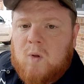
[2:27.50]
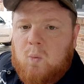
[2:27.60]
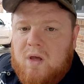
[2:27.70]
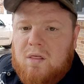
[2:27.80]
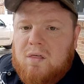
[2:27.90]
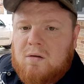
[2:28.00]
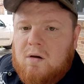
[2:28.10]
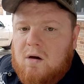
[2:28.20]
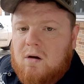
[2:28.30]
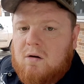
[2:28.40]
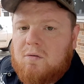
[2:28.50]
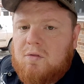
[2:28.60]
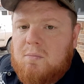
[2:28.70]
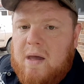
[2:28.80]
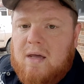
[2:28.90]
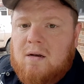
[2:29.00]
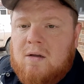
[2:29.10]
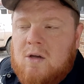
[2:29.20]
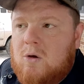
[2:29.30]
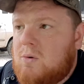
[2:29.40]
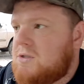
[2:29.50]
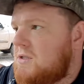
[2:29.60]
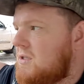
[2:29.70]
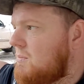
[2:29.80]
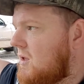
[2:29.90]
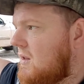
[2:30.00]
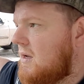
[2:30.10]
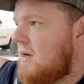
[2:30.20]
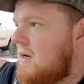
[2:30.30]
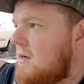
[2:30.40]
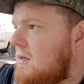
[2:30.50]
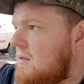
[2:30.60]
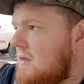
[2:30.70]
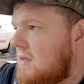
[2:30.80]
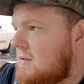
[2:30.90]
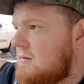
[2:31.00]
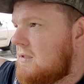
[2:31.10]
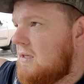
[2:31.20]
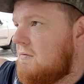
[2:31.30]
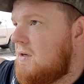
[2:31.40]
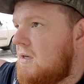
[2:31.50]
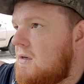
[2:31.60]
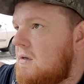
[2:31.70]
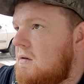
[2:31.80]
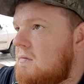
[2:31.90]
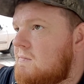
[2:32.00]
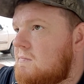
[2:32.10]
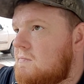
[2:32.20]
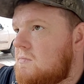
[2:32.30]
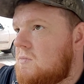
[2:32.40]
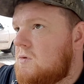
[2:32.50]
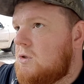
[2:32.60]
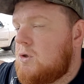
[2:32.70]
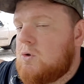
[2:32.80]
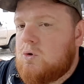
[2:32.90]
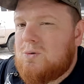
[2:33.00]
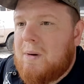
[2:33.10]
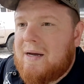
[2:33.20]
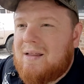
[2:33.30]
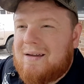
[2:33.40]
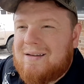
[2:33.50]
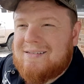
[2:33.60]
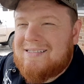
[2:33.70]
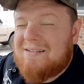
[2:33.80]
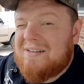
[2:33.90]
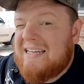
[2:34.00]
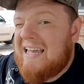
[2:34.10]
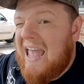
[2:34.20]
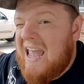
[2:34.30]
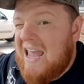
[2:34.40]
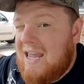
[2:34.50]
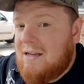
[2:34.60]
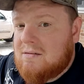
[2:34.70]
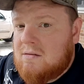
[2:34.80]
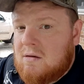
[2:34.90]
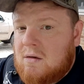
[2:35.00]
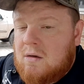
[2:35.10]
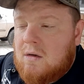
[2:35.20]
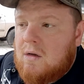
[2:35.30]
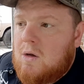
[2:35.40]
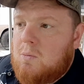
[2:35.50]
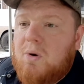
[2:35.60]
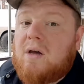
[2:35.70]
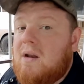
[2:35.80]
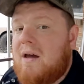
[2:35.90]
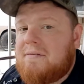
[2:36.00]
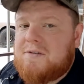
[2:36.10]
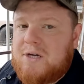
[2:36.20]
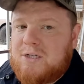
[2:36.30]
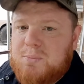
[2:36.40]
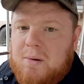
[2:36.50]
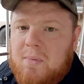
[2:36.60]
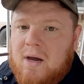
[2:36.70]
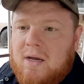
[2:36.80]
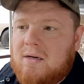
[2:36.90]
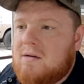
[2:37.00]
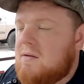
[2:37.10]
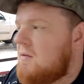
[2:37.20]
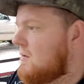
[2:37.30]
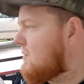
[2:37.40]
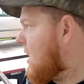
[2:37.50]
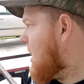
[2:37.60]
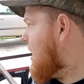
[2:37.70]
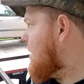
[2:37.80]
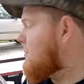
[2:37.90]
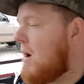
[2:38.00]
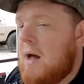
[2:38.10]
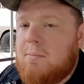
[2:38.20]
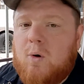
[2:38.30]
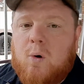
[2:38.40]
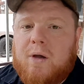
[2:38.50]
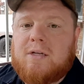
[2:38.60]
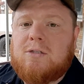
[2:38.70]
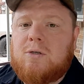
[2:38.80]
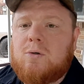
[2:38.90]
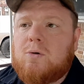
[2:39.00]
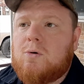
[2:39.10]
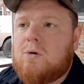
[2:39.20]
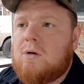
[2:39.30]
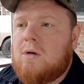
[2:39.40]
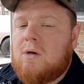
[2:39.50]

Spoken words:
width of the bed, which is something like a 72 by like 78. But I've changed my mind. I'm going to